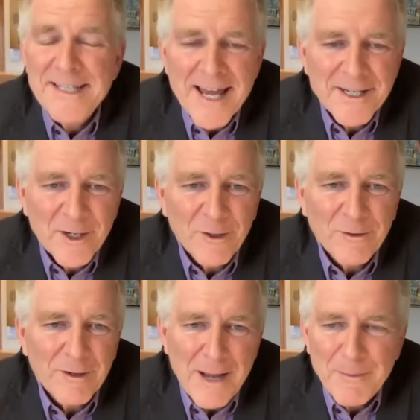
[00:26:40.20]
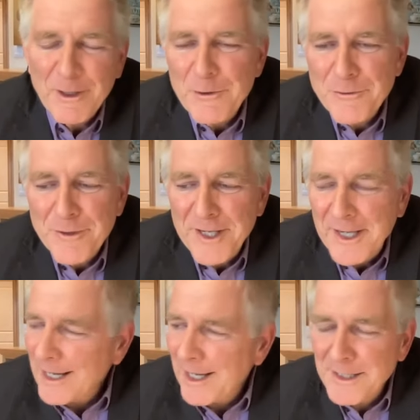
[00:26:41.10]
Dan, you know, I'm a Lutheran and
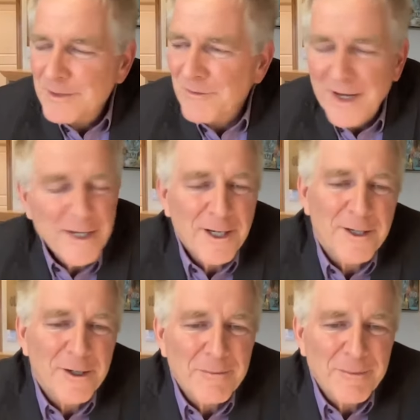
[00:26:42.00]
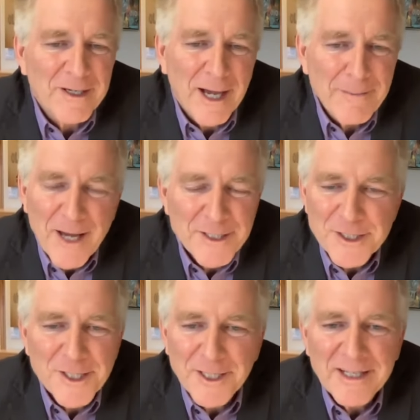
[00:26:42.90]
I like to fight hunger, but I'm not
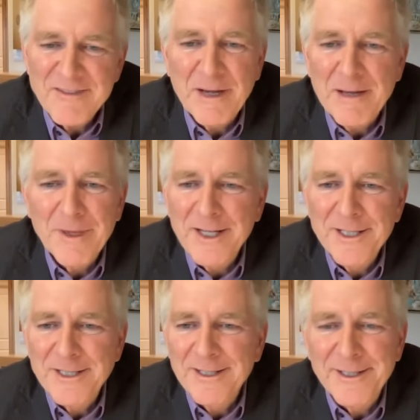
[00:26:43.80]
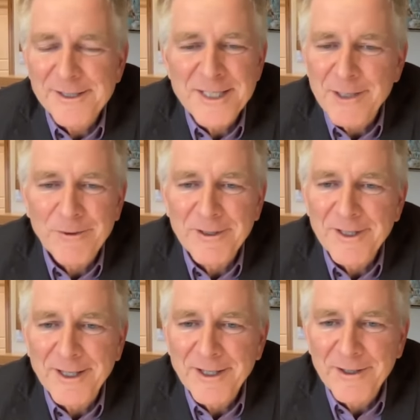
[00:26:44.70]
just going to give my money to ELC World
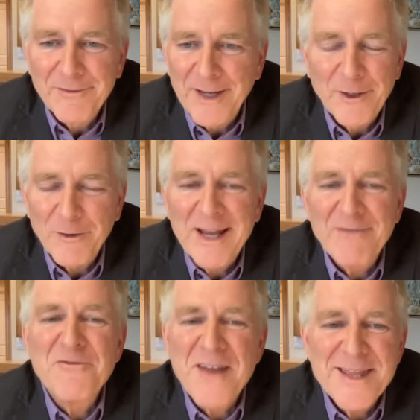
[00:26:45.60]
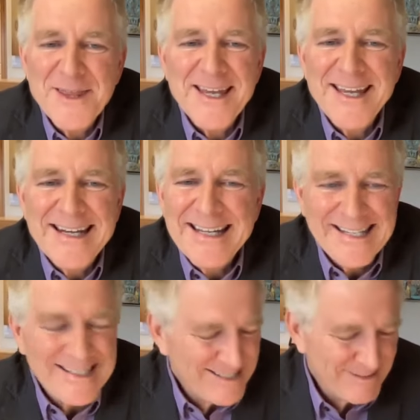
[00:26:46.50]
Hunger if I don't have faith in
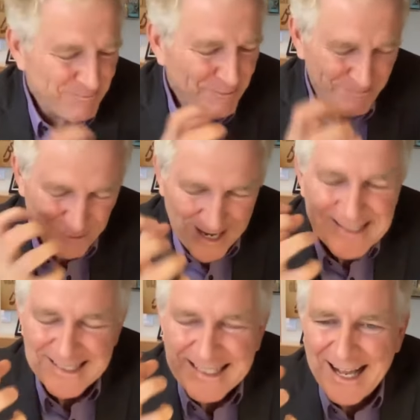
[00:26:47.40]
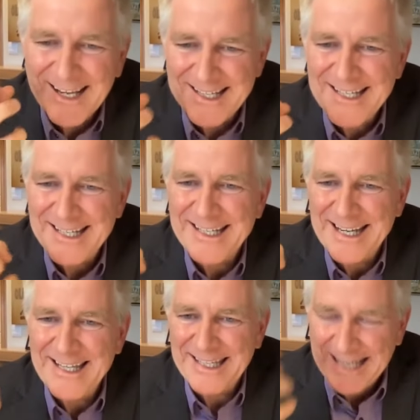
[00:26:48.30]
its practicality
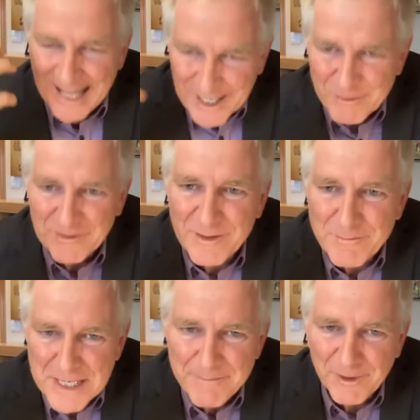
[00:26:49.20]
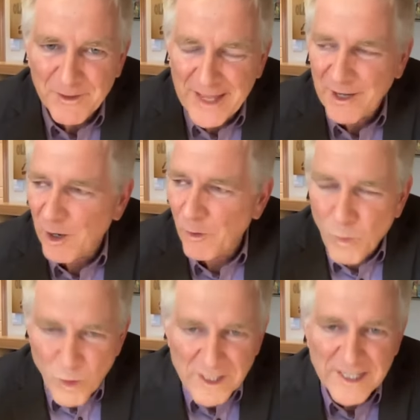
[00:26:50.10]
and the caliber of the people that are
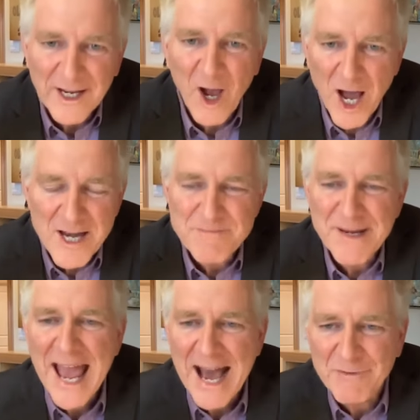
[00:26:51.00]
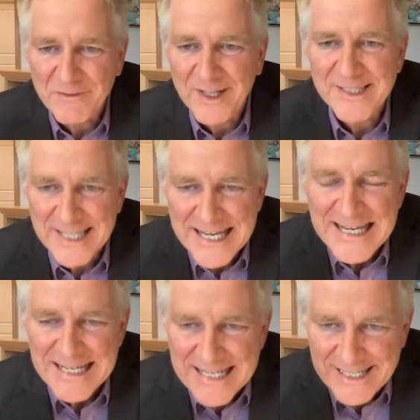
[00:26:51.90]
working on behalf of us
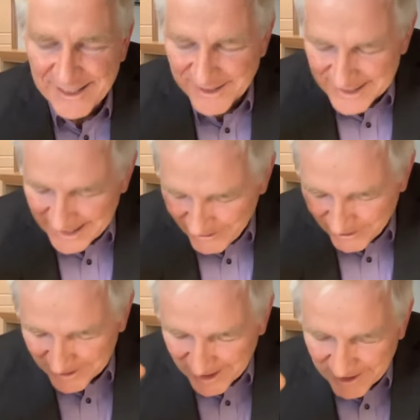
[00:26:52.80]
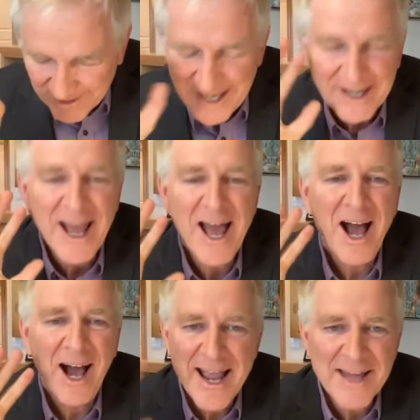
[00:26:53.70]
in ELCA World Hunger. And
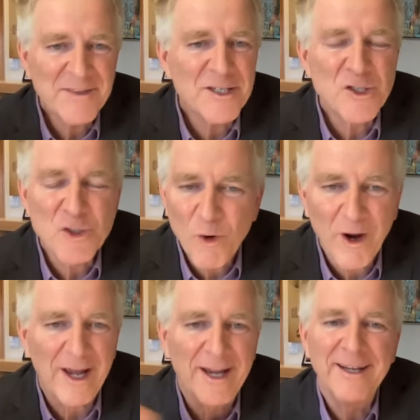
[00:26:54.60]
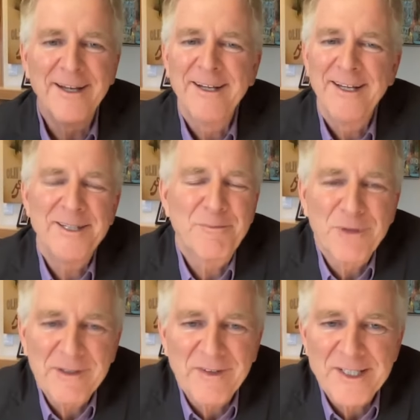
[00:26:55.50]
I had the joy and the
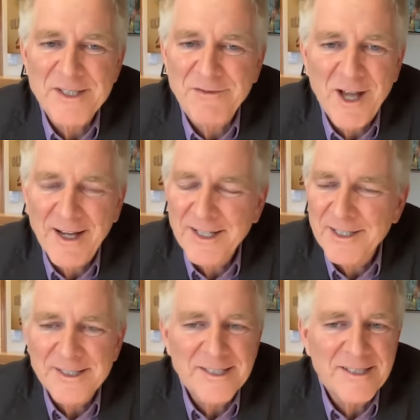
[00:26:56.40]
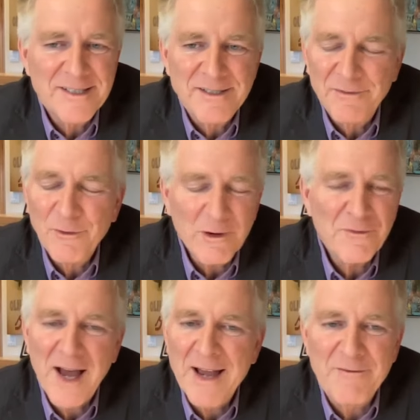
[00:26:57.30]
privilege of talking to four or
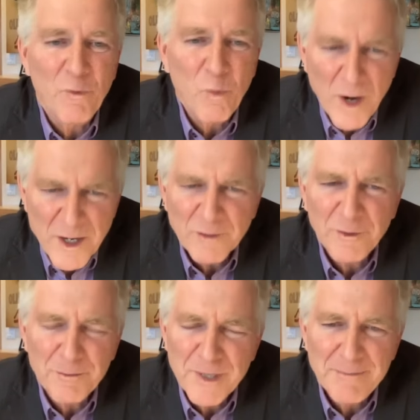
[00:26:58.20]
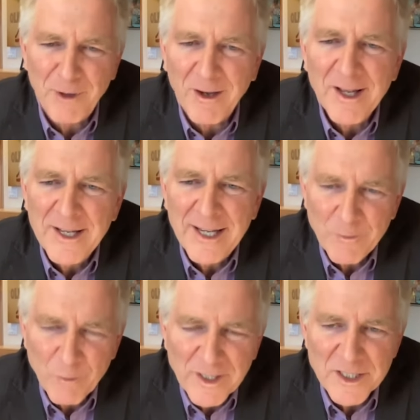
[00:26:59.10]
five wonderful people.
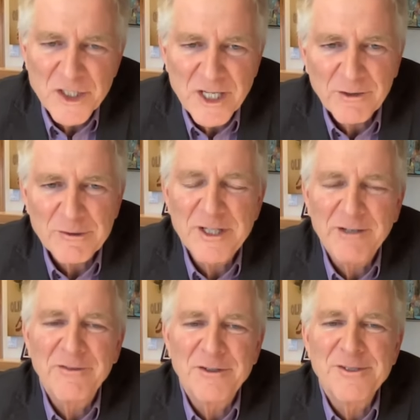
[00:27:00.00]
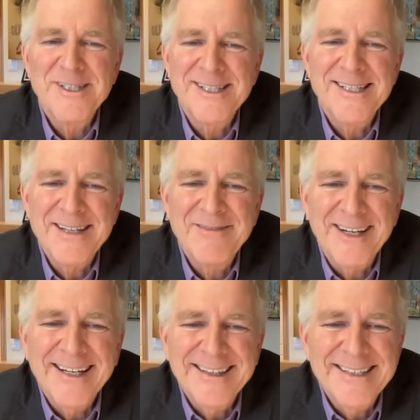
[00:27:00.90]
And we're going to share those interviews this
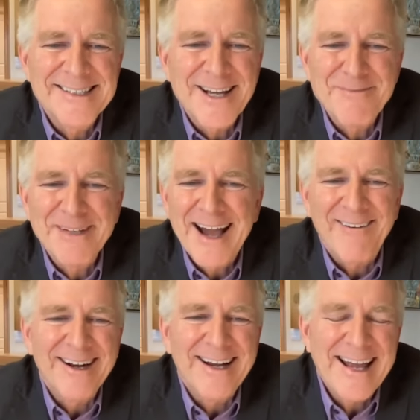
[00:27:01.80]
evening in this coming hour.